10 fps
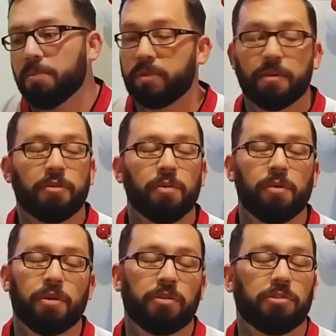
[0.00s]
Definitely
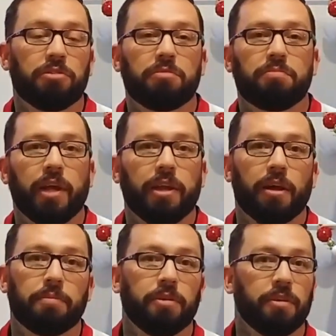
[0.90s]
want to just take the
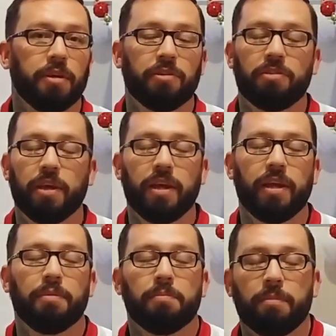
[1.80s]
opportunity to
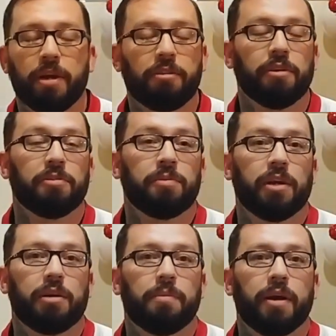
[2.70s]
say Merry Christmas,
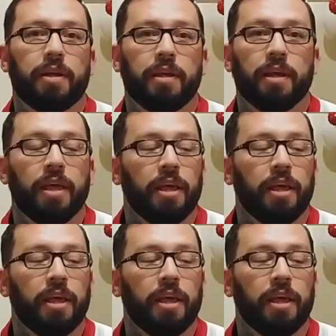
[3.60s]
everybody.